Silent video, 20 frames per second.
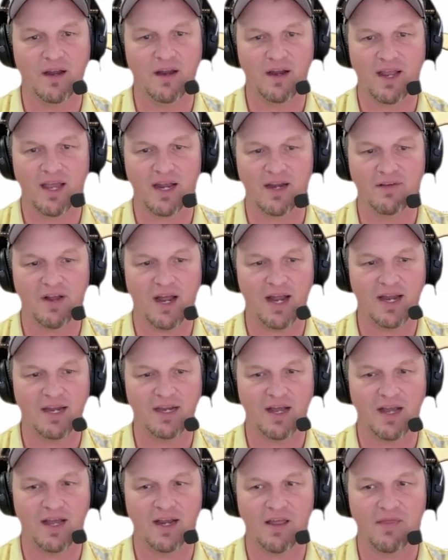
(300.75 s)
kind of
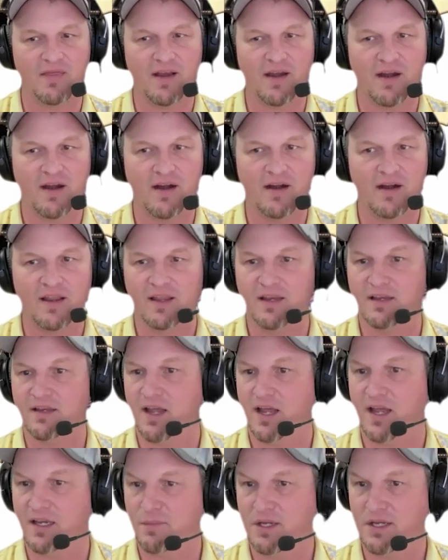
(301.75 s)
icon on there,
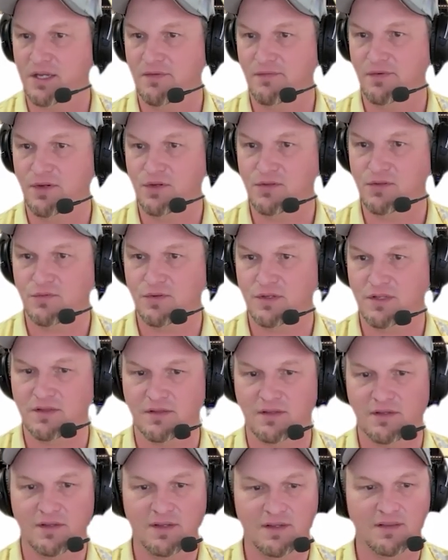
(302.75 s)
not to be confused with
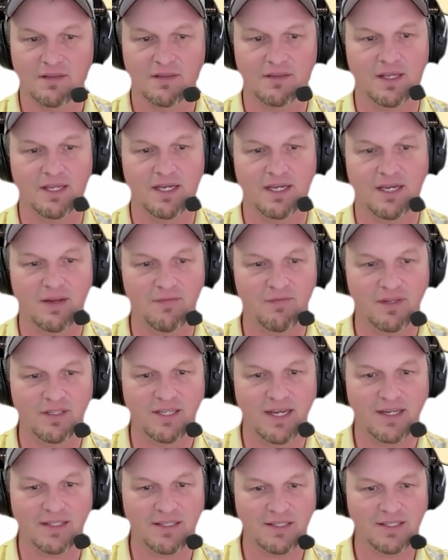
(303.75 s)
any of the
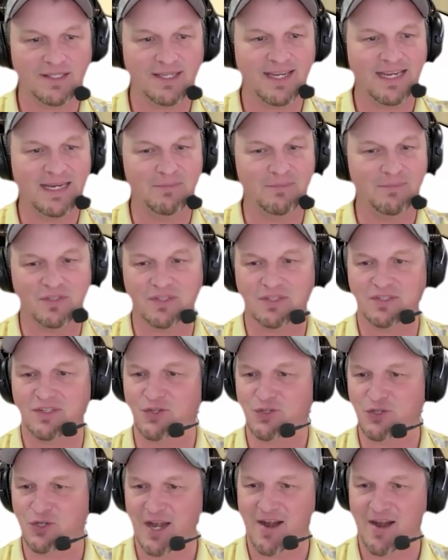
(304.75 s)
Texas teams, just
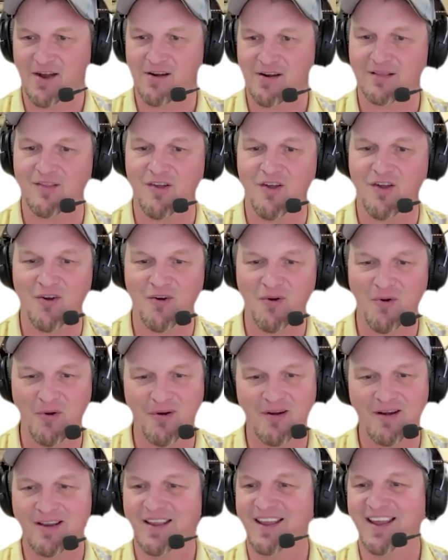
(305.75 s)
a generic
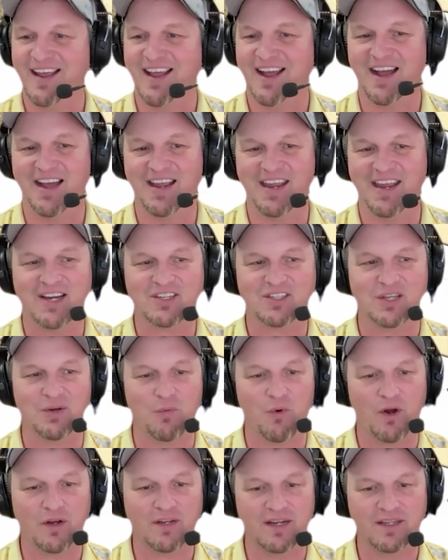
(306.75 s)
Longhorn. He actually
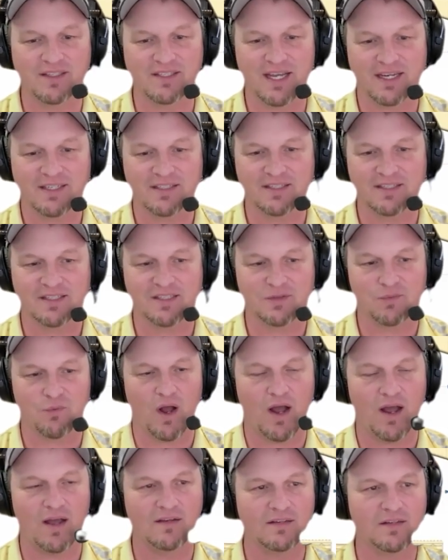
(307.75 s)
worked at a Texas
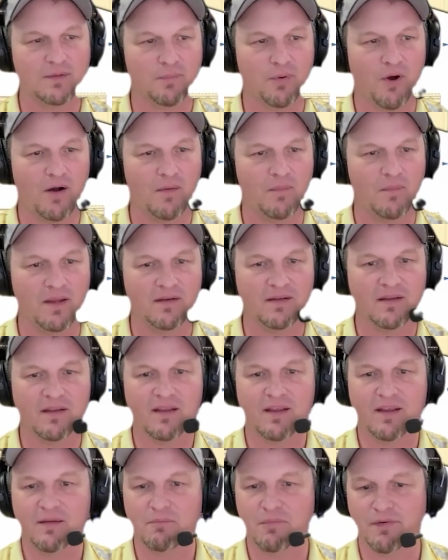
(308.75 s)
SWAT department
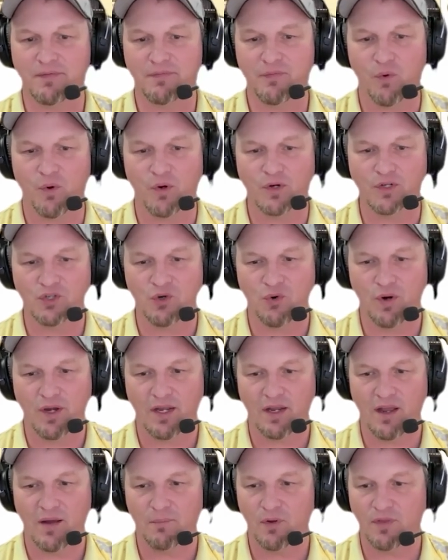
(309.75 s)
before
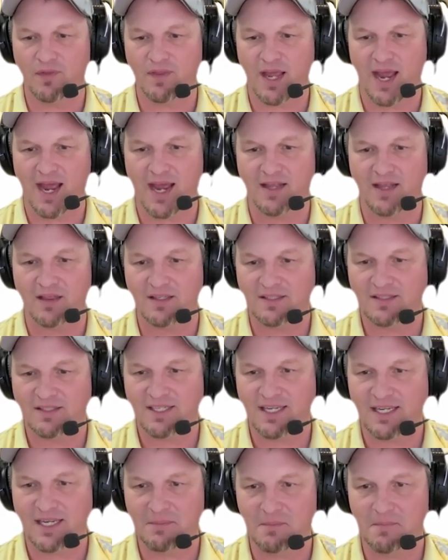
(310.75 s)
joining up with the Atlas
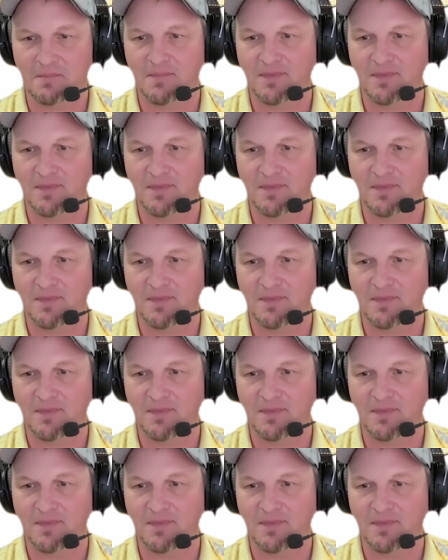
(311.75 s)
team,